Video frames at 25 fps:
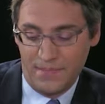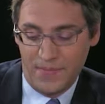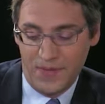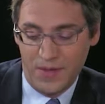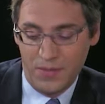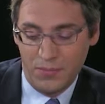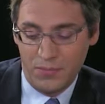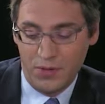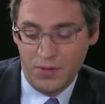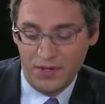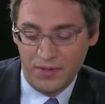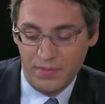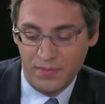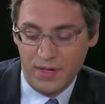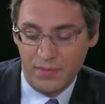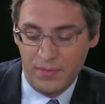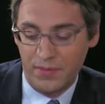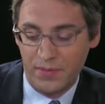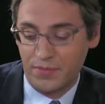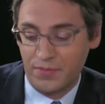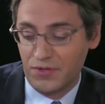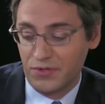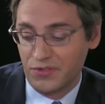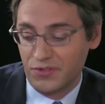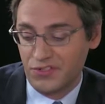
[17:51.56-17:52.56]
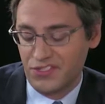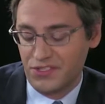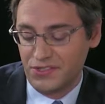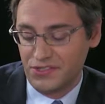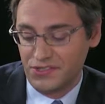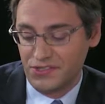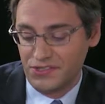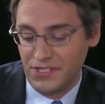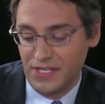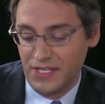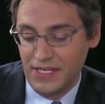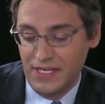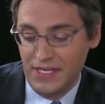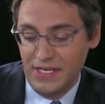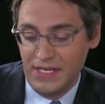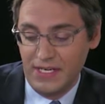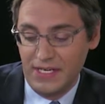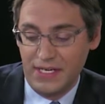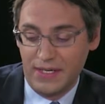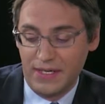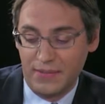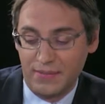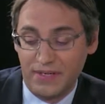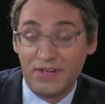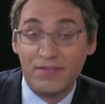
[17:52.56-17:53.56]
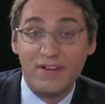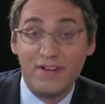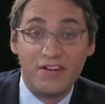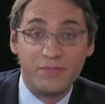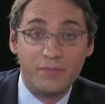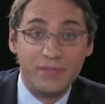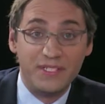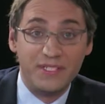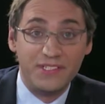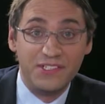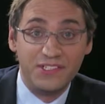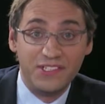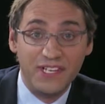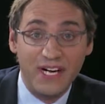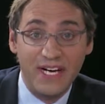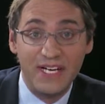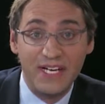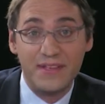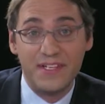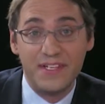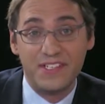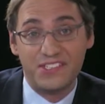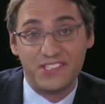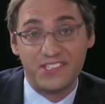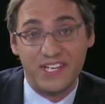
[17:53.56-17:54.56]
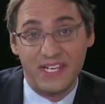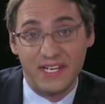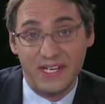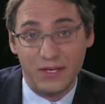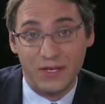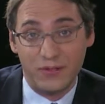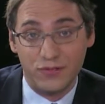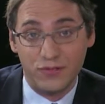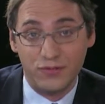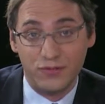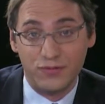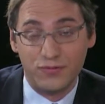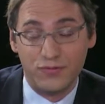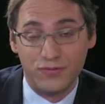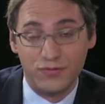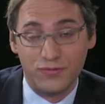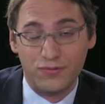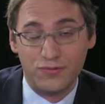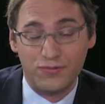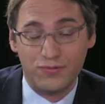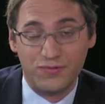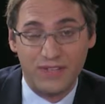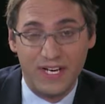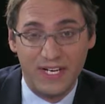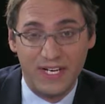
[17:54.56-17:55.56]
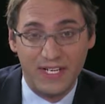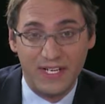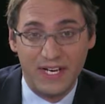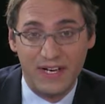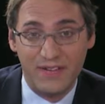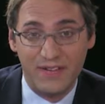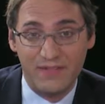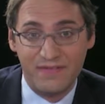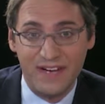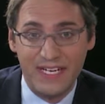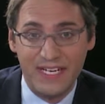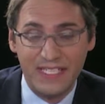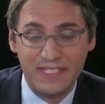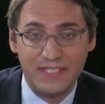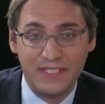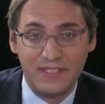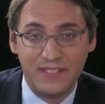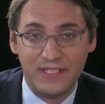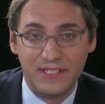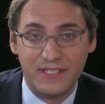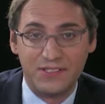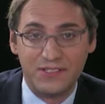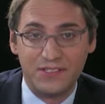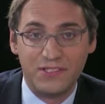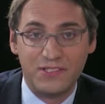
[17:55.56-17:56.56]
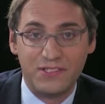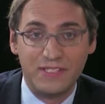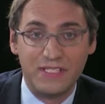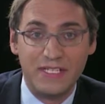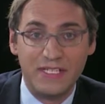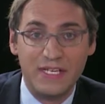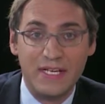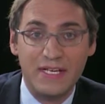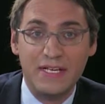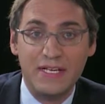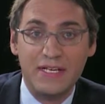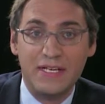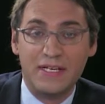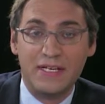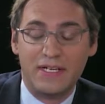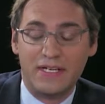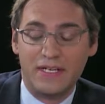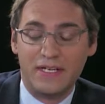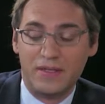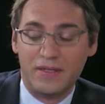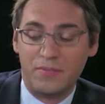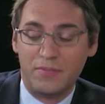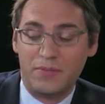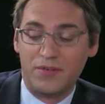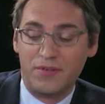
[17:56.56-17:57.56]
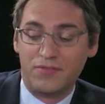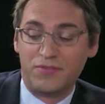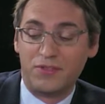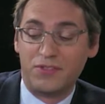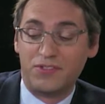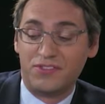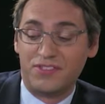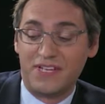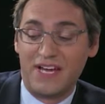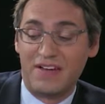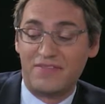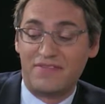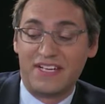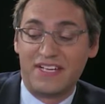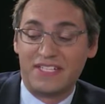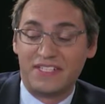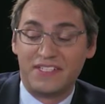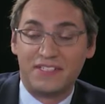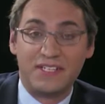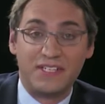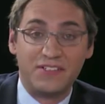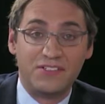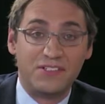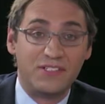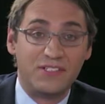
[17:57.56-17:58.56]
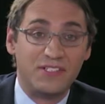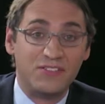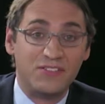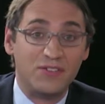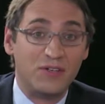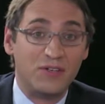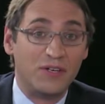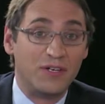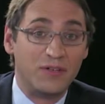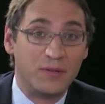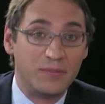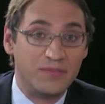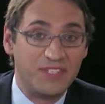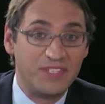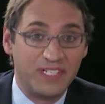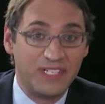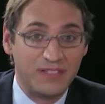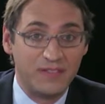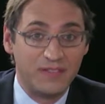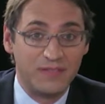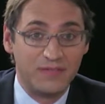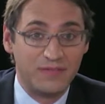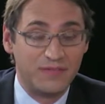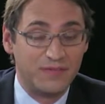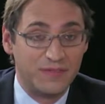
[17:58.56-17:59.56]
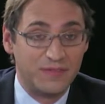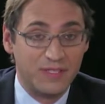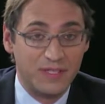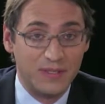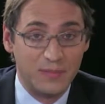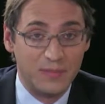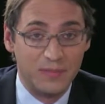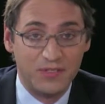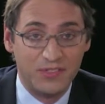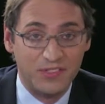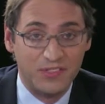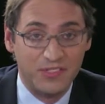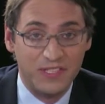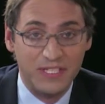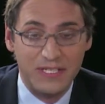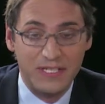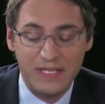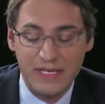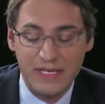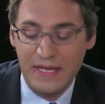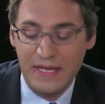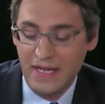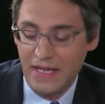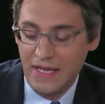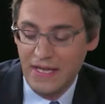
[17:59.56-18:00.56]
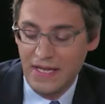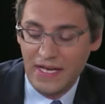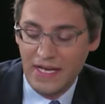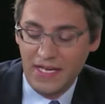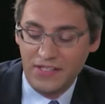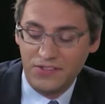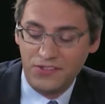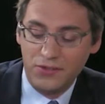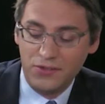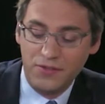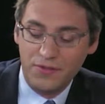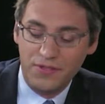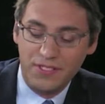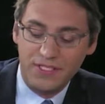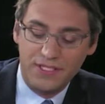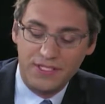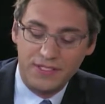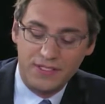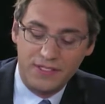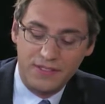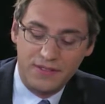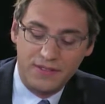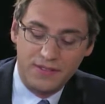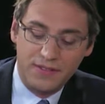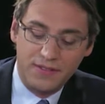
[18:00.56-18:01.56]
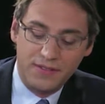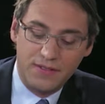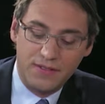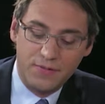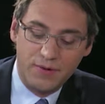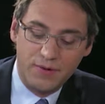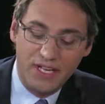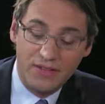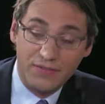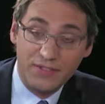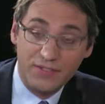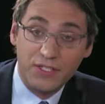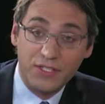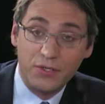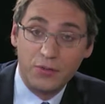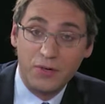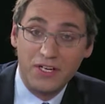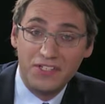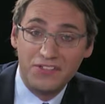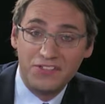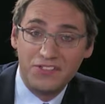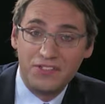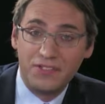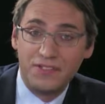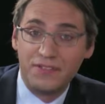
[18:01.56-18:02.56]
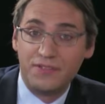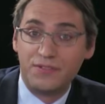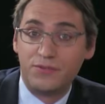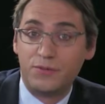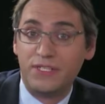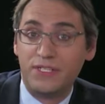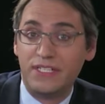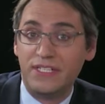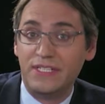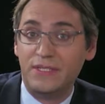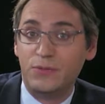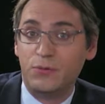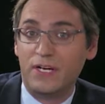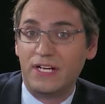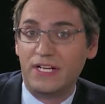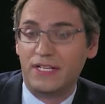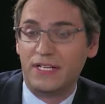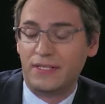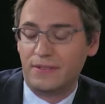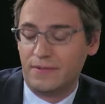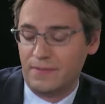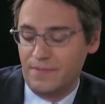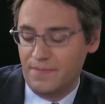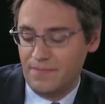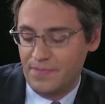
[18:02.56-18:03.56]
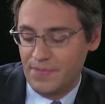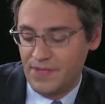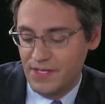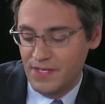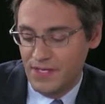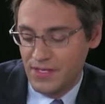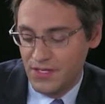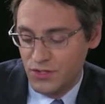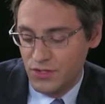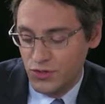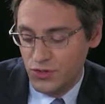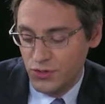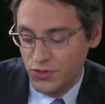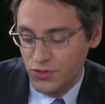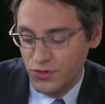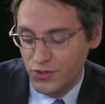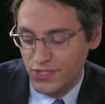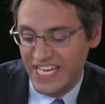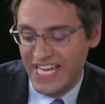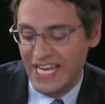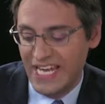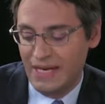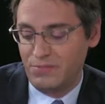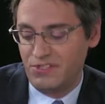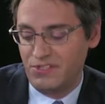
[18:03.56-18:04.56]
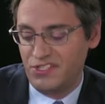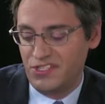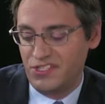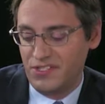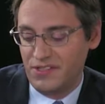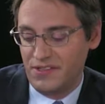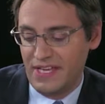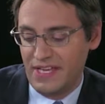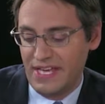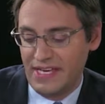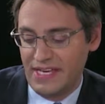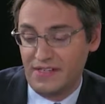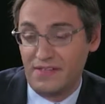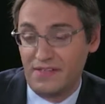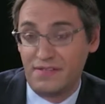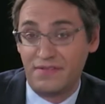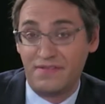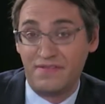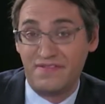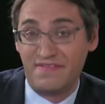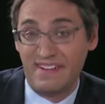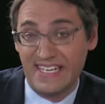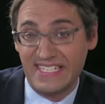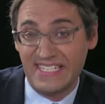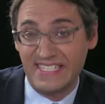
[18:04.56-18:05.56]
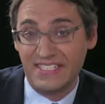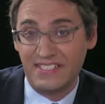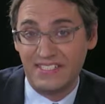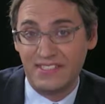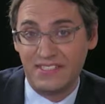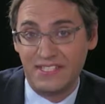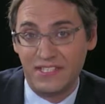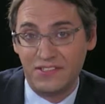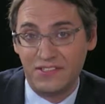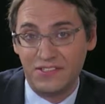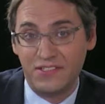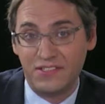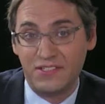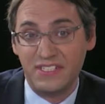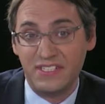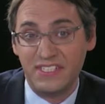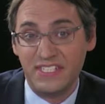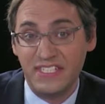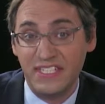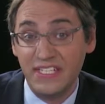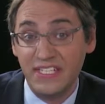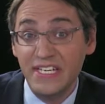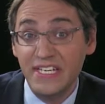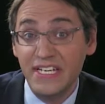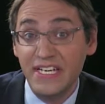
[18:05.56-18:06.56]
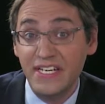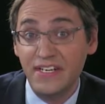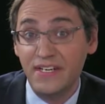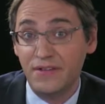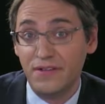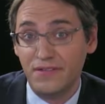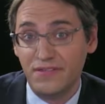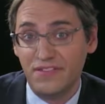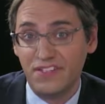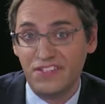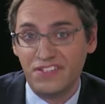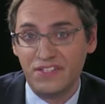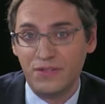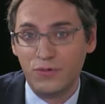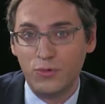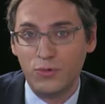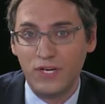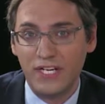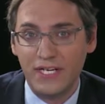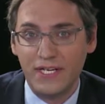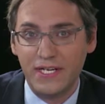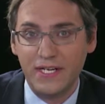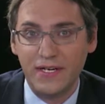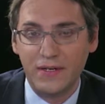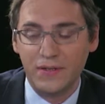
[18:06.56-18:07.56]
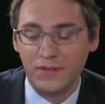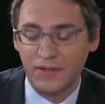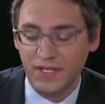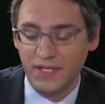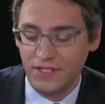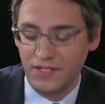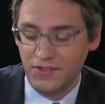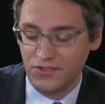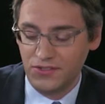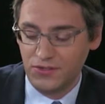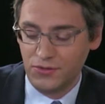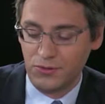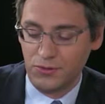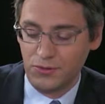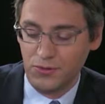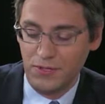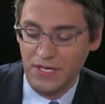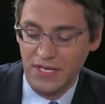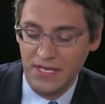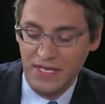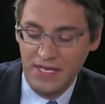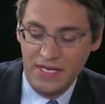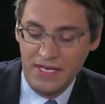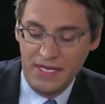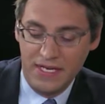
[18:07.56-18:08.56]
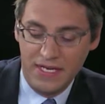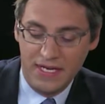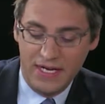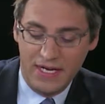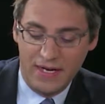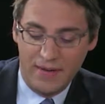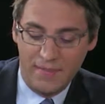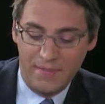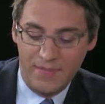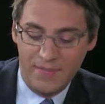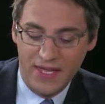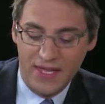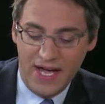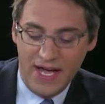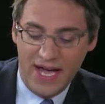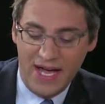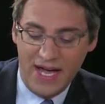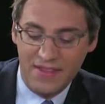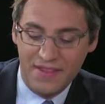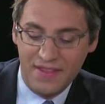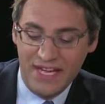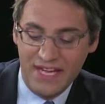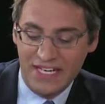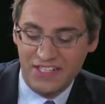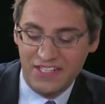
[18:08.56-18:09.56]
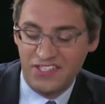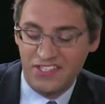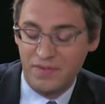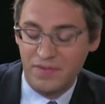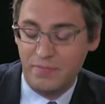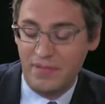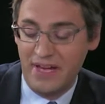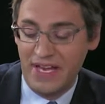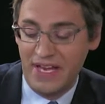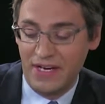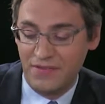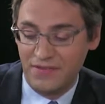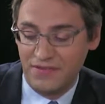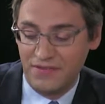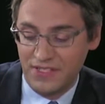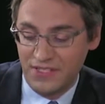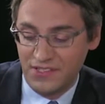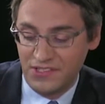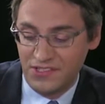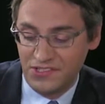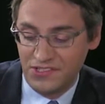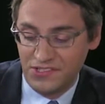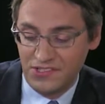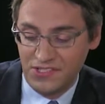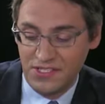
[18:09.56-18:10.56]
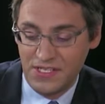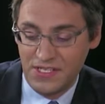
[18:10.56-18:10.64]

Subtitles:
bottom-up approaches kind of have been designed. They set out to find high factor intensity, but of course, high factor intensity is not an objective per se. And so the relevant question is really, well, do you capture that factor intensity in an efficient way? Okay, so are there actually benefits